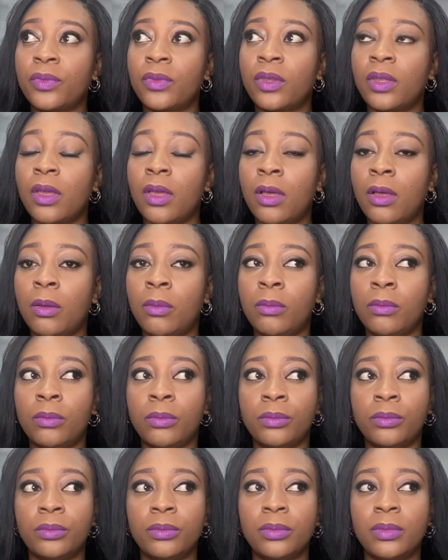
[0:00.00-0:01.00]

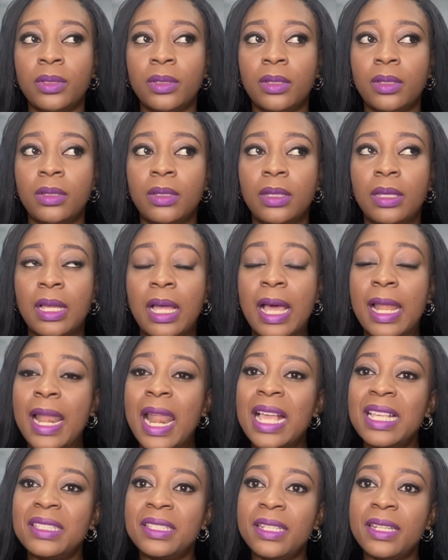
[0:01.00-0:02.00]
um, a
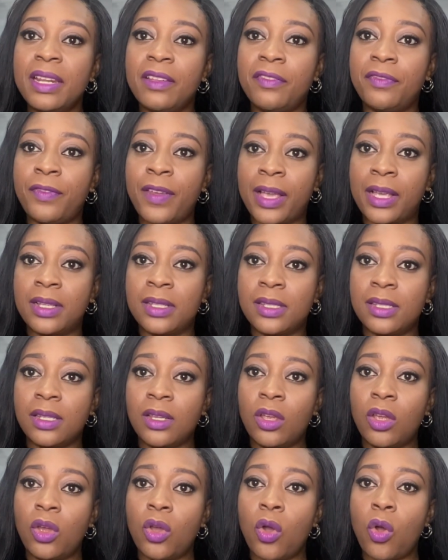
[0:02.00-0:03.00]
lasting effect
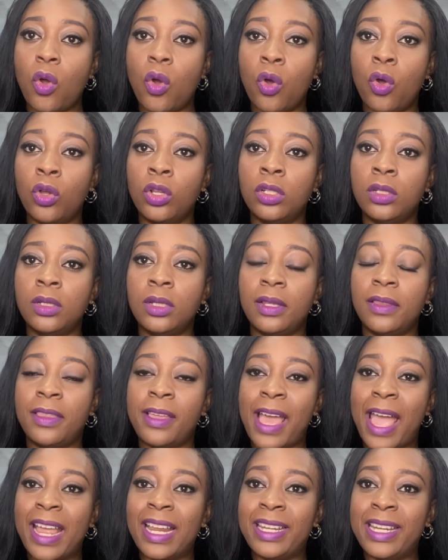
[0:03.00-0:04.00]
on
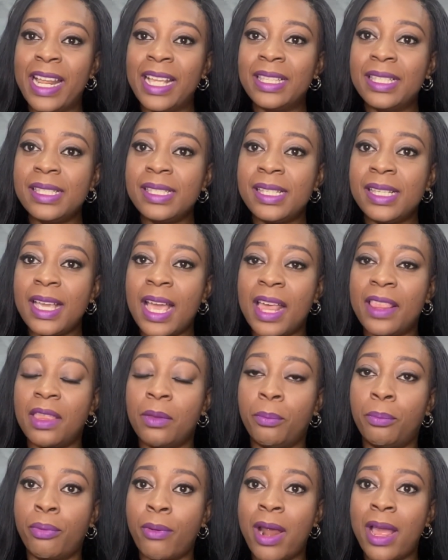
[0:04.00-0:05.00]
the identity and the
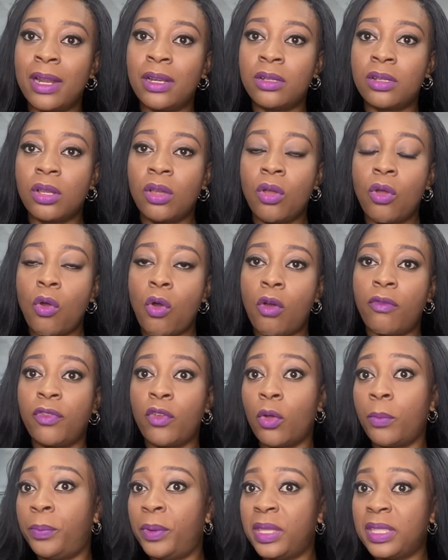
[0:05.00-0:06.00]
brand of
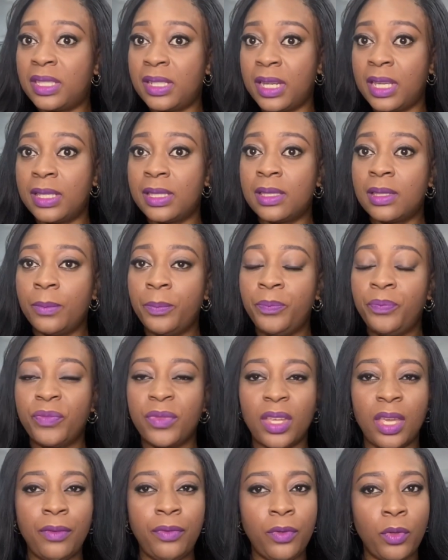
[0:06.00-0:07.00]
your business,
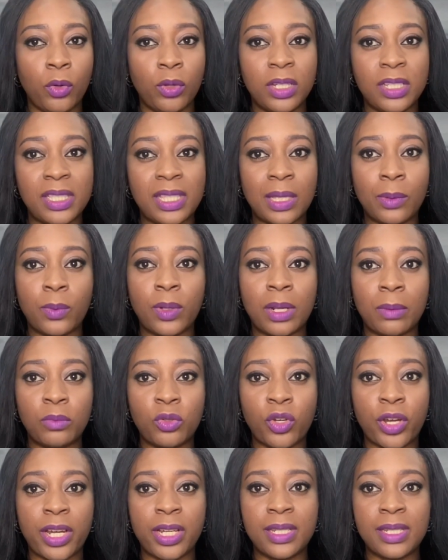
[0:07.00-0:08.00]
if you understand what I'm
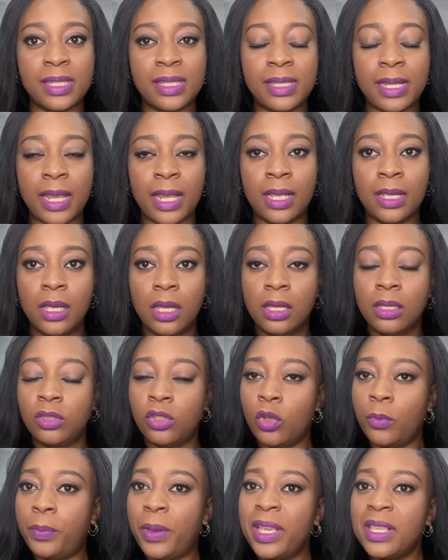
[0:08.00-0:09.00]
trying to say.
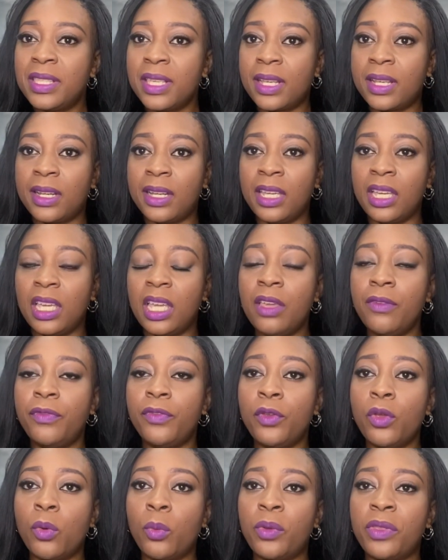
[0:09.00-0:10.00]
So basically,
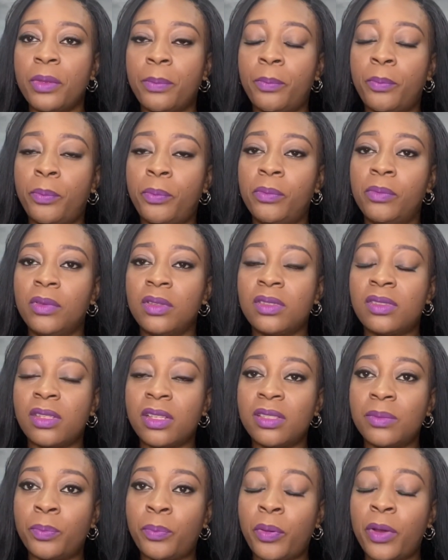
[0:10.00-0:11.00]
if you're with
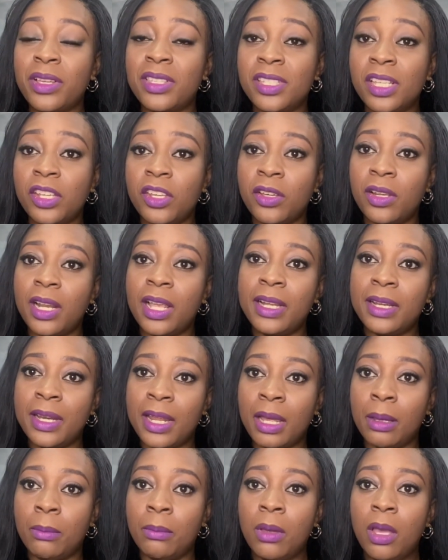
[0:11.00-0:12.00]
a particular
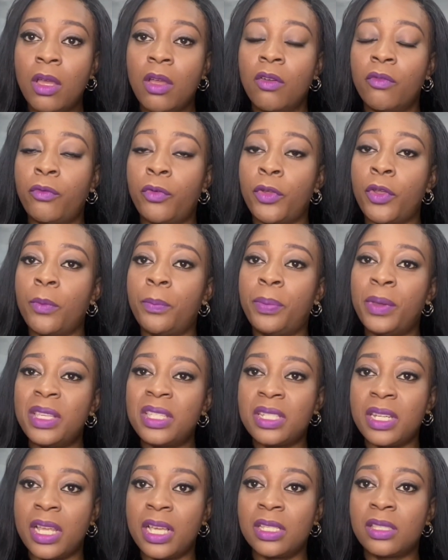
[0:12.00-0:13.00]
name for your
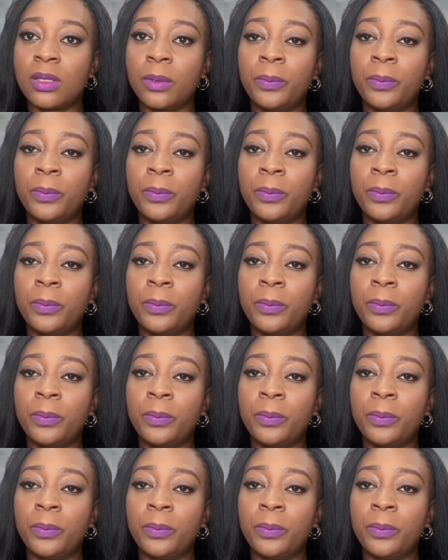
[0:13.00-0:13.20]
business